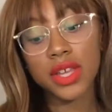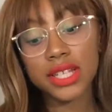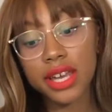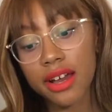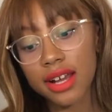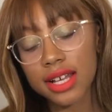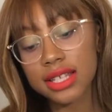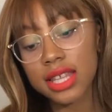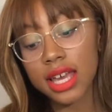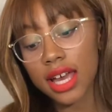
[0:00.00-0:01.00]
this here is
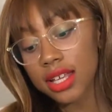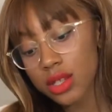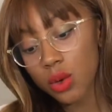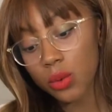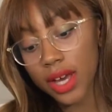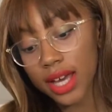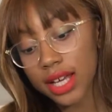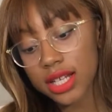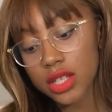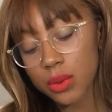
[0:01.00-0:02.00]
the It's a
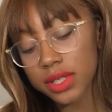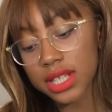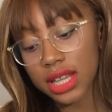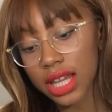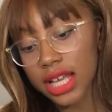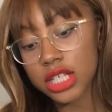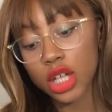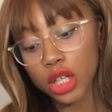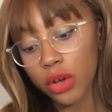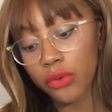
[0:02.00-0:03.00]
Wig Swiss Lace
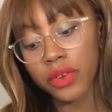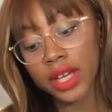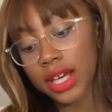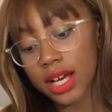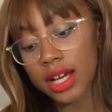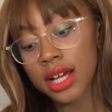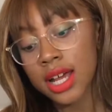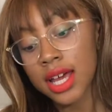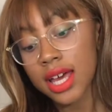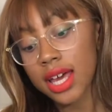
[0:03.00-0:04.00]
Lovita
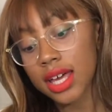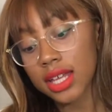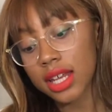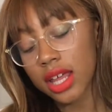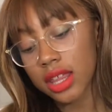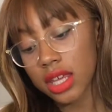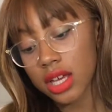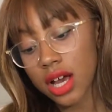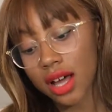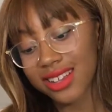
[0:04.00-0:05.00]
in the
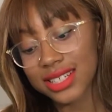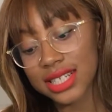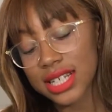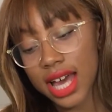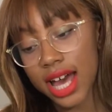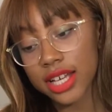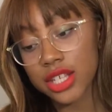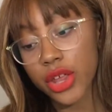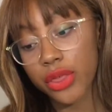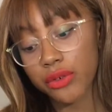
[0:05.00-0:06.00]
color
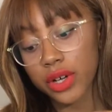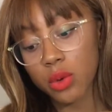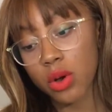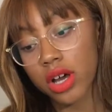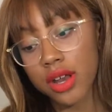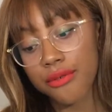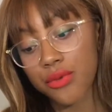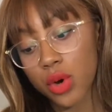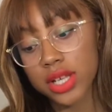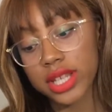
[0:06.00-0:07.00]

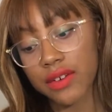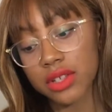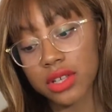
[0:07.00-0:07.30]
dx3147.